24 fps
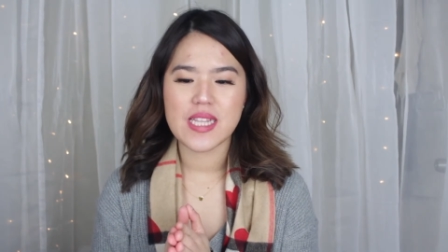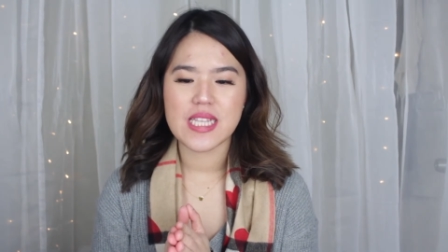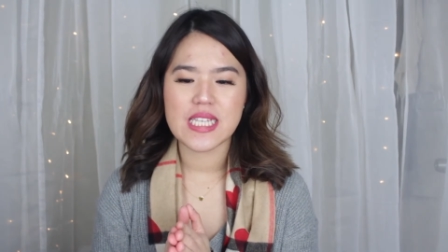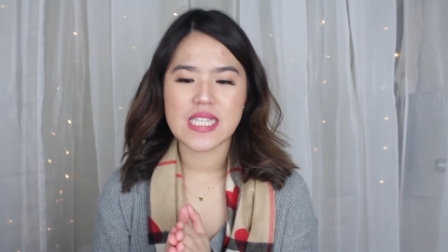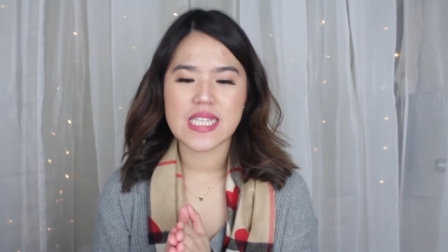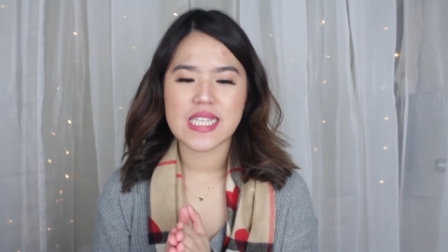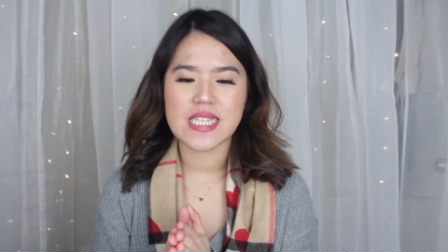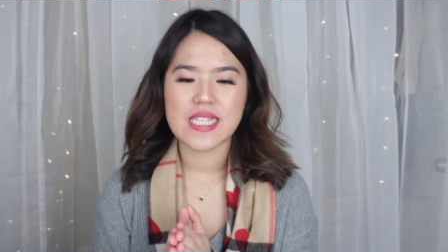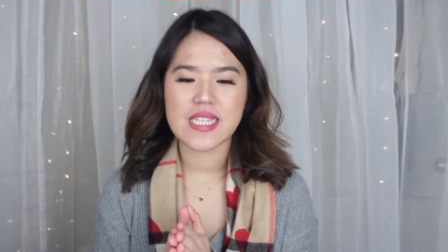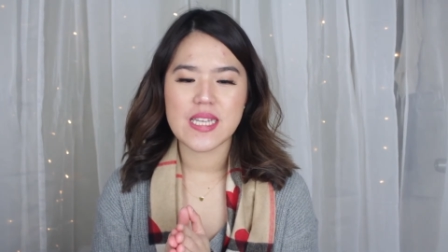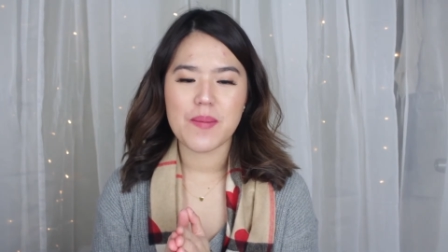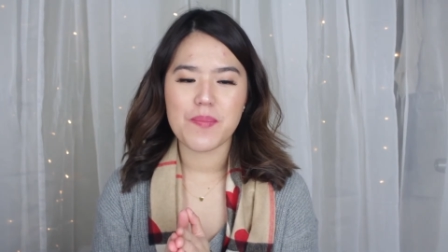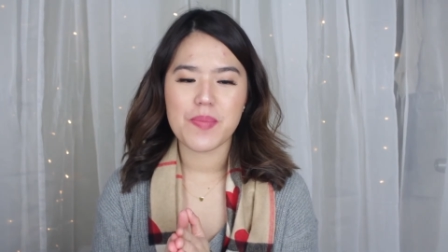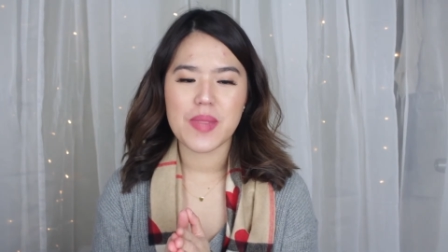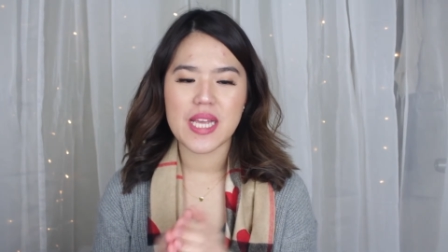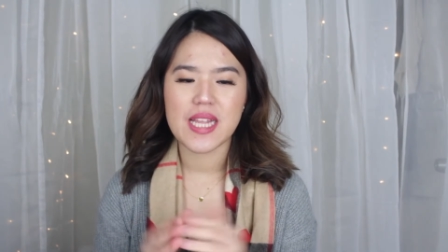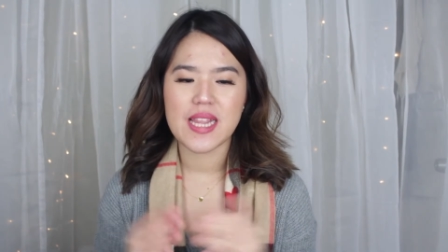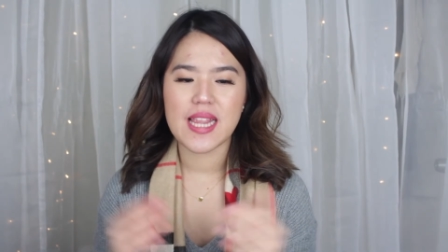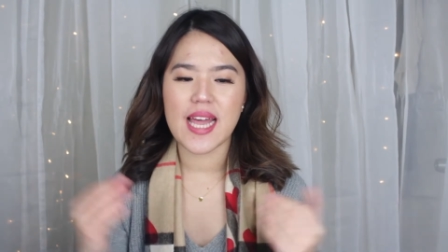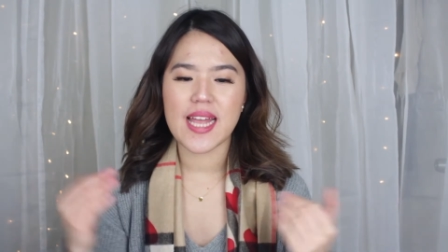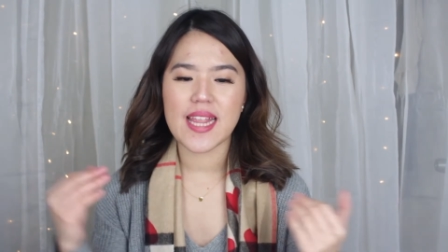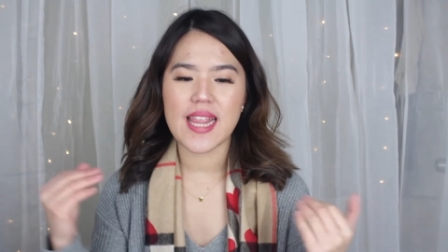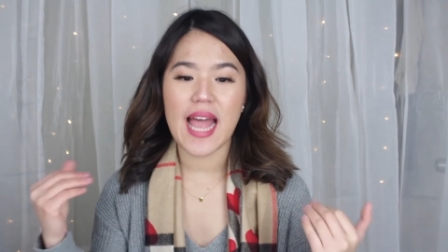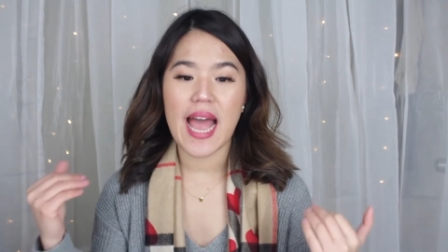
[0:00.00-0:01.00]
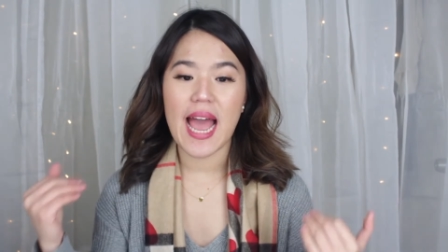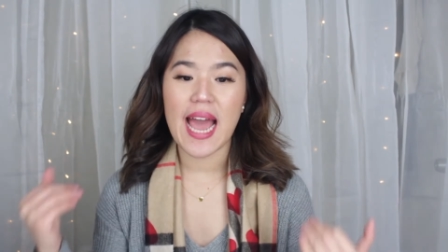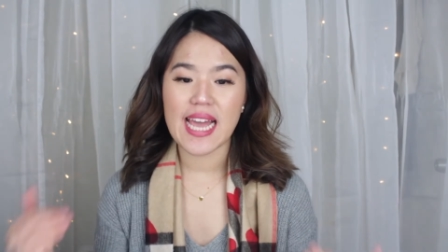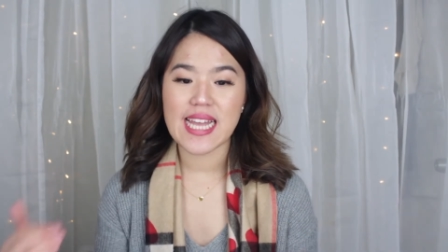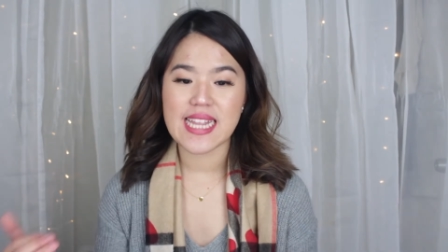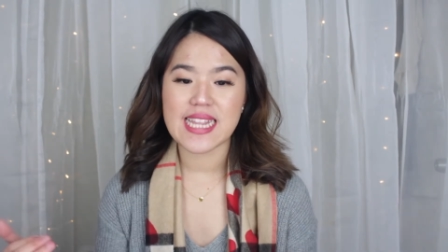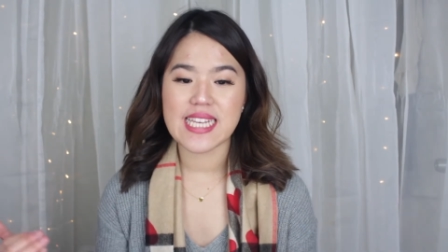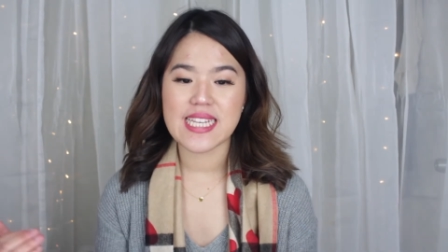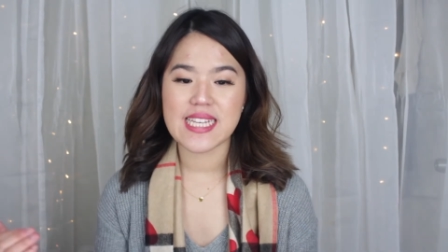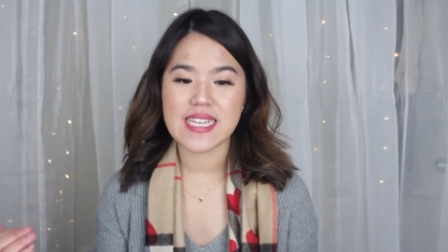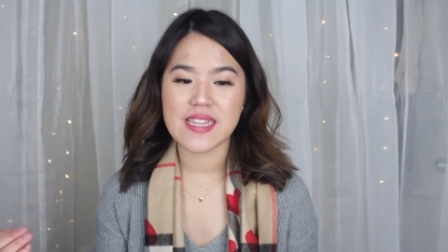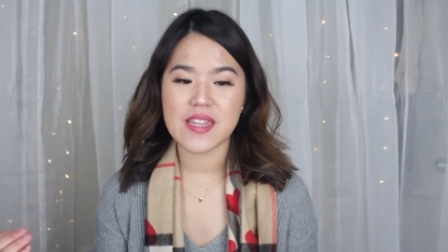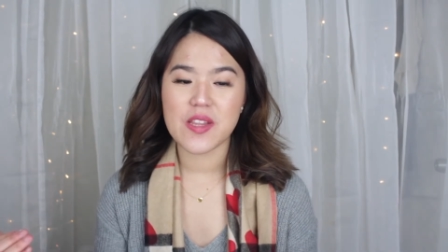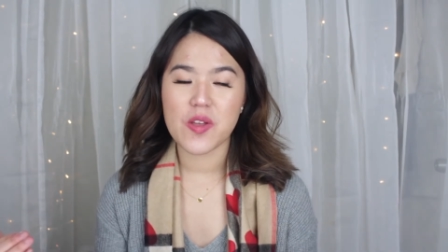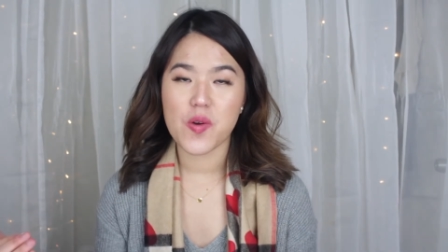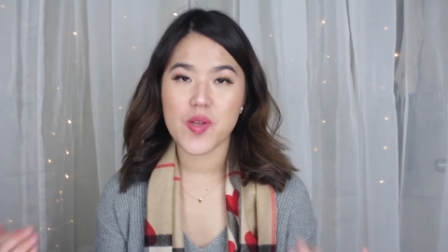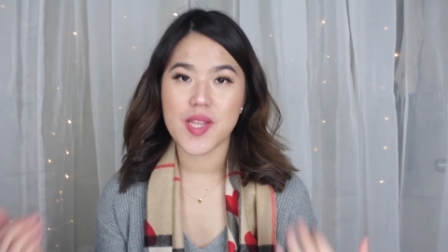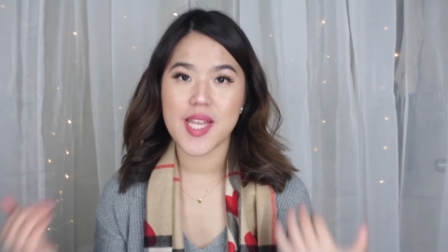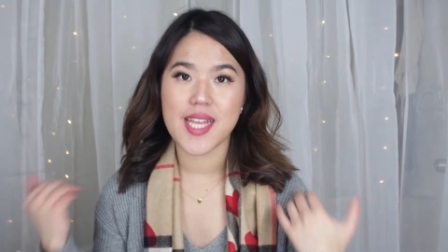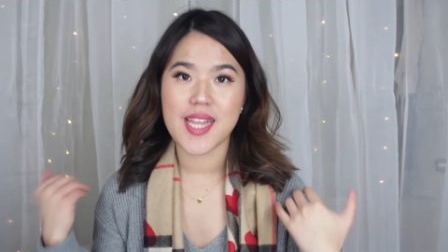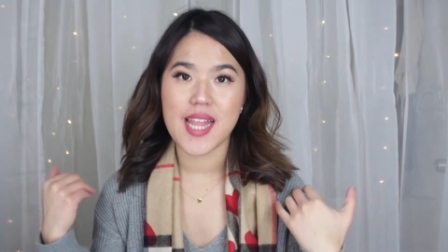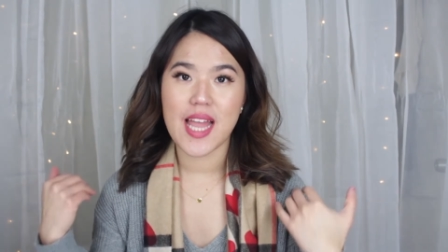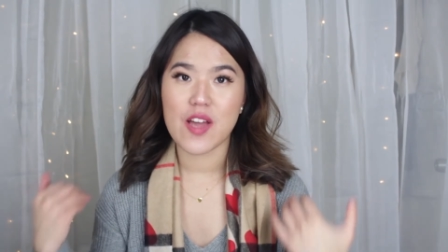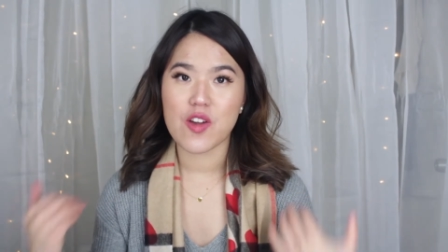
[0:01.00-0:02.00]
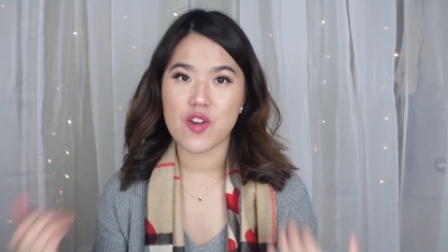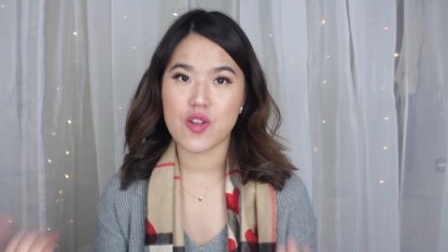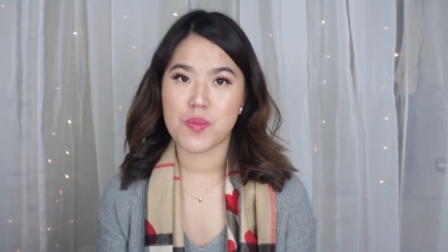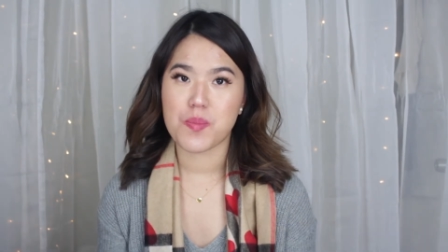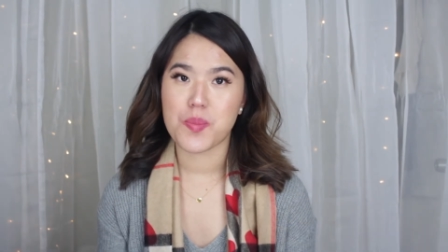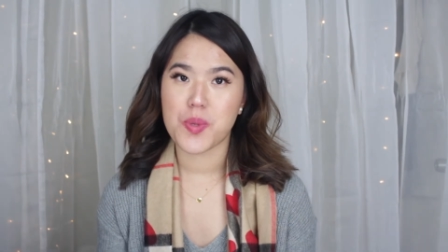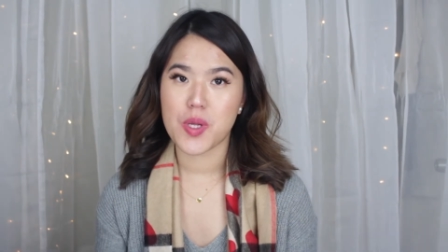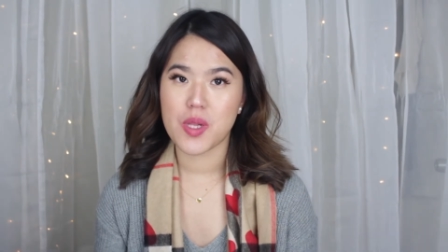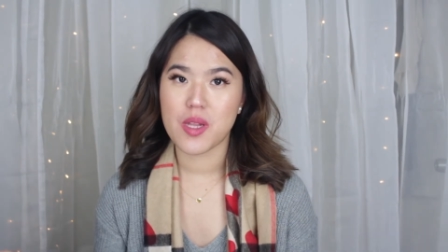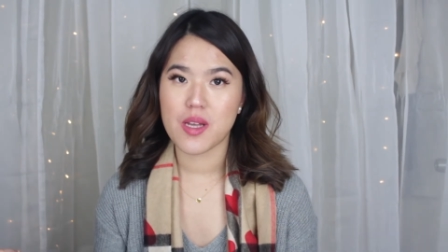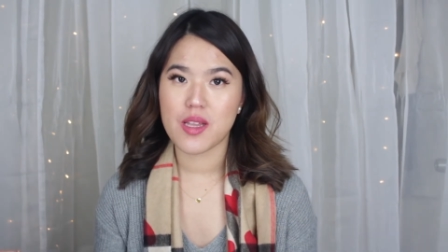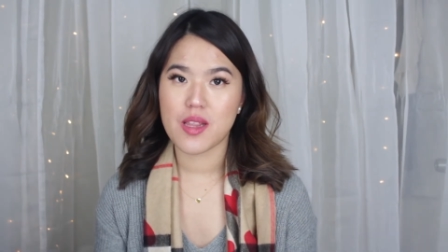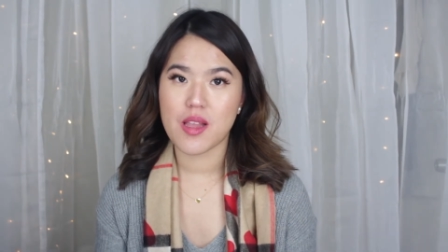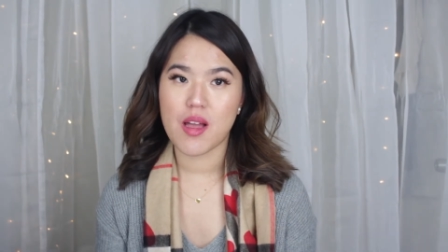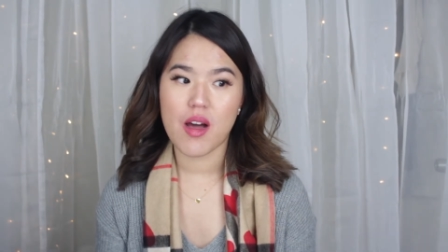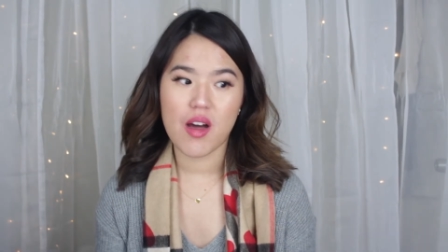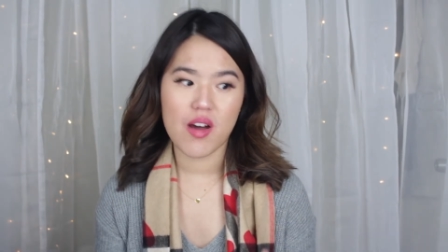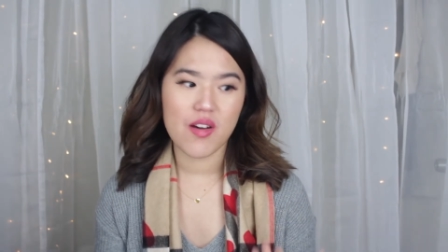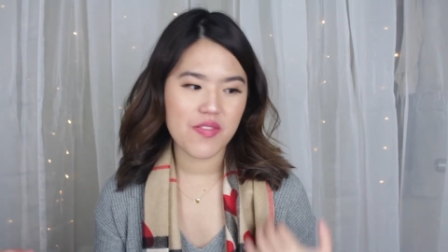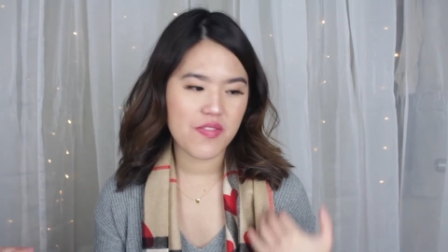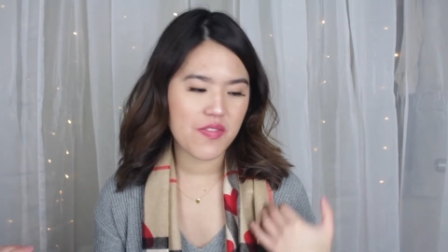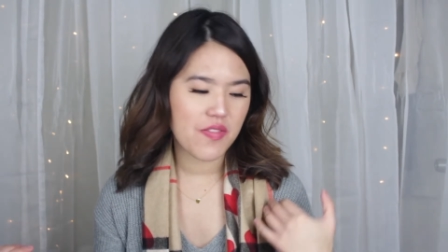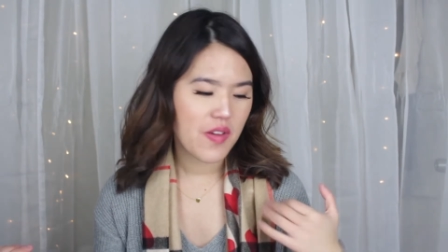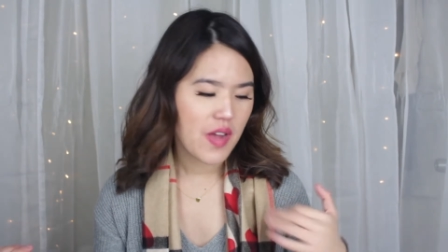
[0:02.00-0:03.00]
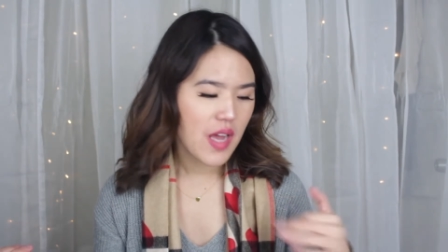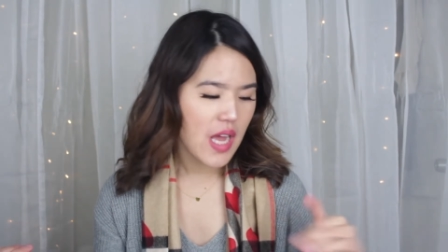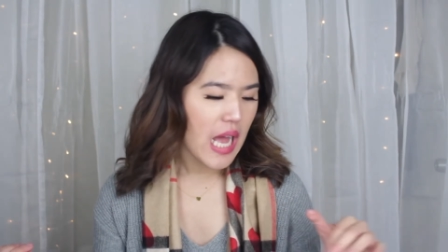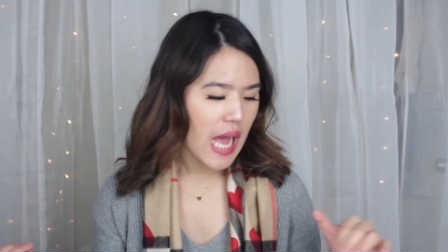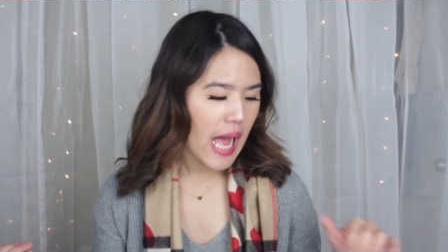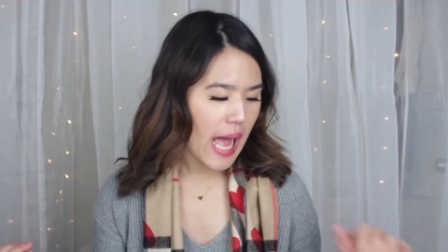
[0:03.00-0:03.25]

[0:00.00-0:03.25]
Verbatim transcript: This is something that I didn't know that I could pull it off.